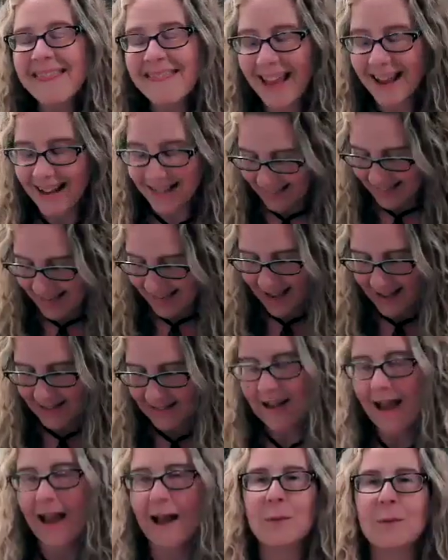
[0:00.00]
Thanks,
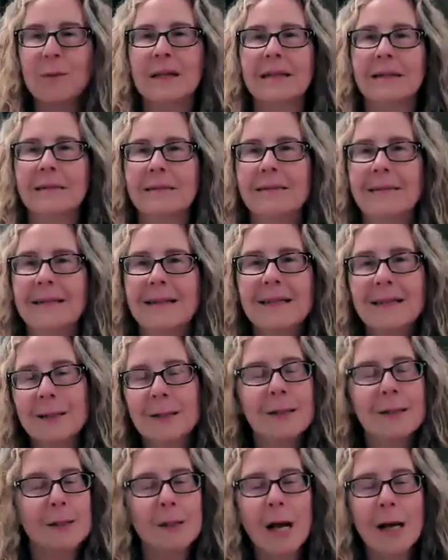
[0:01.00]
and I will
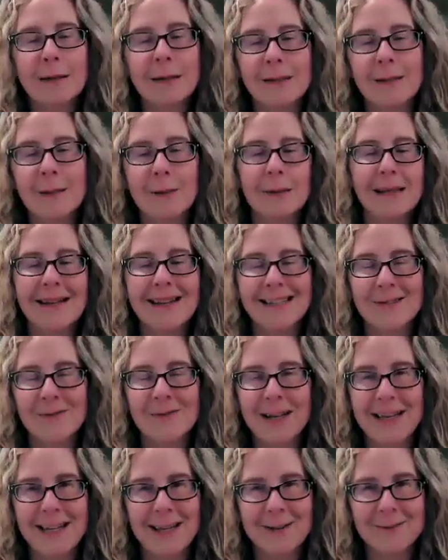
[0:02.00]
talk to you in the next
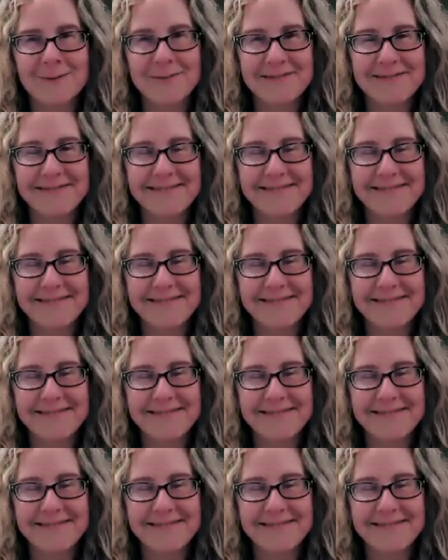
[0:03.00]
video.